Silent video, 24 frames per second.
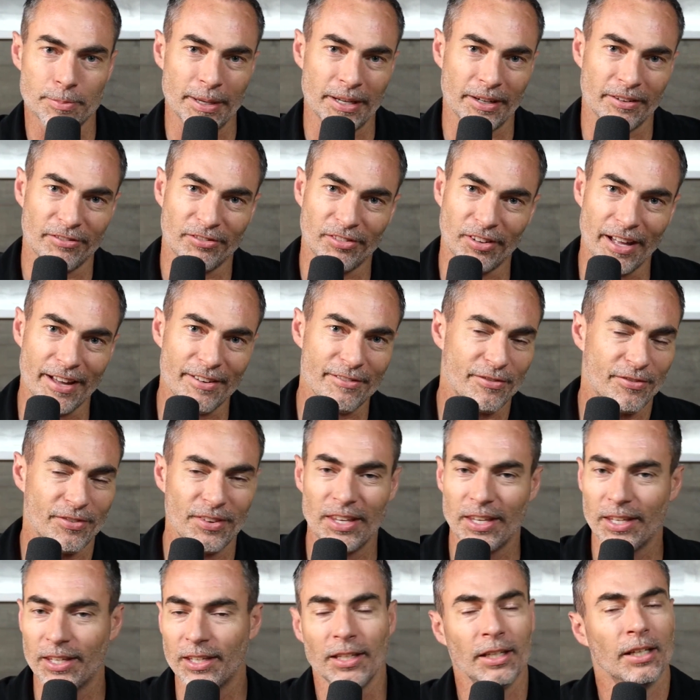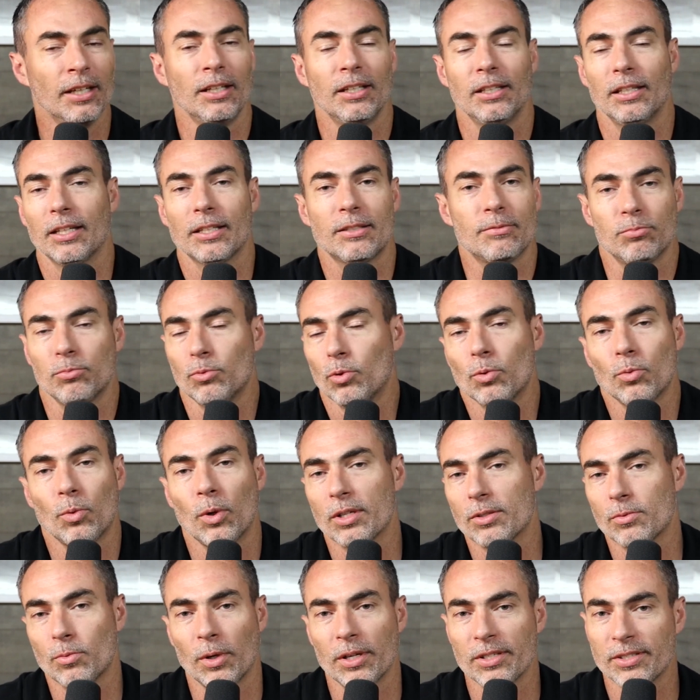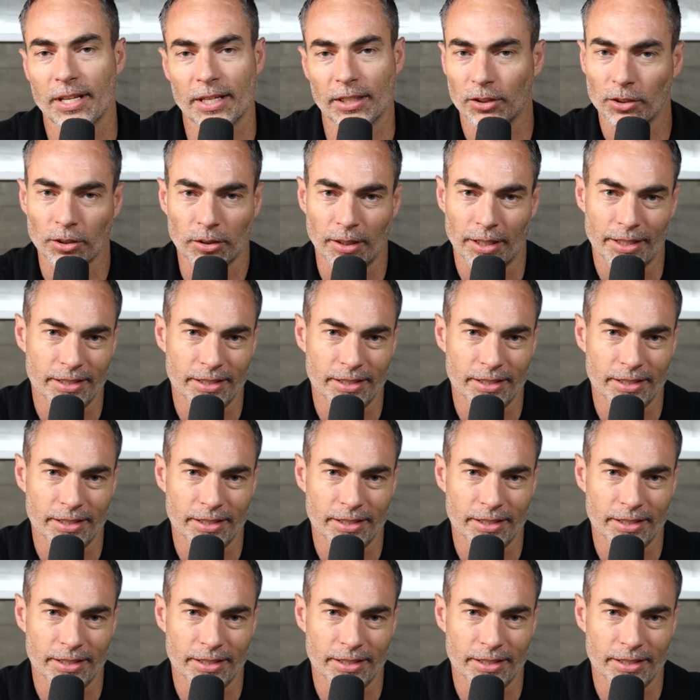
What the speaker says: a flat fee? Like, what does that look like